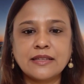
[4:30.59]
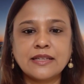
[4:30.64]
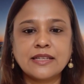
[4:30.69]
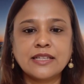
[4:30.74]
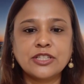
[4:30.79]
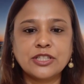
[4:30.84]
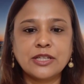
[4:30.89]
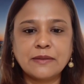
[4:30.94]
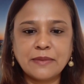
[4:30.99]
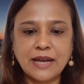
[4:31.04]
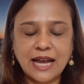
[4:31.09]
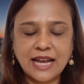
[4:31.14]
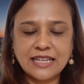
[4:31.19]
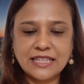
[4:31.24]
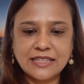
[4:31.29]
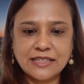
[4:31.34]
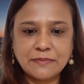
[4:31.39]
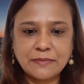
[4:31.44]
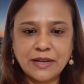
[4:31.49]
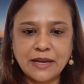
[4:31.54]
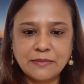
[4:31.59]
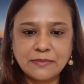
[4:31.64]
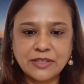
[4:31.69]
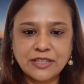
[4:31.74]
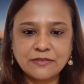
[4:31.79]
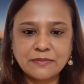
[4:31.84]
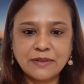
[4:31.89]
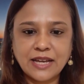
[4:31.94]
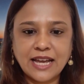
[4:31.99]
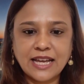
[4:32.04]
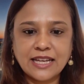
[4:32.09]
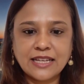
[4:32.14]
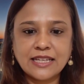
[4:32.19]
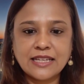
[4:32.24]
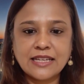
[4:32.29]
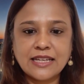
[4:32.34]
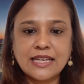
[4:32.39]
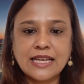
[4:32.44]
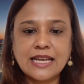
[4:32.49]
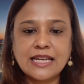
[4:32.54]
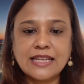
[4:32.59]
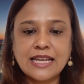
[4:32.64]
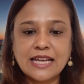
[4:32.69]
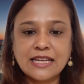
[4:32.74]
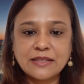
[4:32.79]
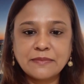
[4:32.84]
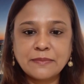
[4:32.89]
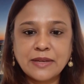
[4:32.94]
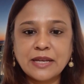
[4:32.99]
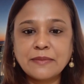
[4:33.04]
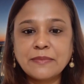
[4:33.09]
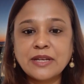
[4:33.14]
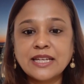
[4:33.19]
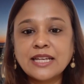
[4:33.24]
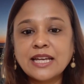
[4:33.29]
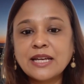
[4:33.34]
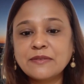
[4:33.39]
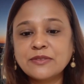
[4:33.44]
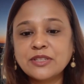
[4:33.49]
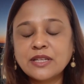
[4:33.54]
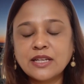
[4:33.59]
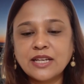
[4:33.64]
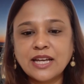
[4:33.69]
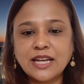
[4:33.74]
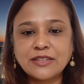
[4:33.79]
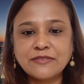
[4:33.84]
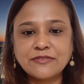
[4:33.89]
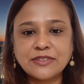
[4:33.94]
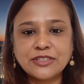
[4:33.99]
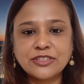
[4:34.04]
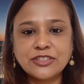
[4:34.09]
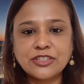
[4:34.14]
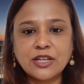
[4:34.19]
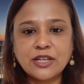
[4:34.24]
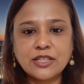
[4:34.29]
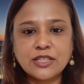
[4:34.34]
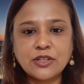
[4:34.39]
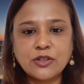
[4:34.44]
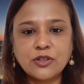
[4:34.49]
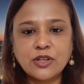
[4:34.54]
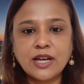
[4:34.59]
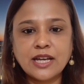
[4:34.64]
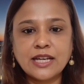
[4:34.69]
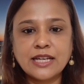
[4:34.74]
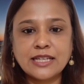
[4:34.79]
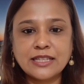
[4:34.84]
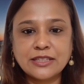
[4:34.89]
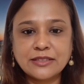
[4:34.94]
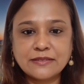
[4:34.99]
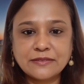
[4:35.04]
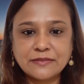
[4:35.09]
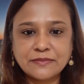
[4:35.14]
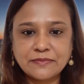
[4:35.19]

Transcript: She patted the baby's back, and then the baby came to life and started crying.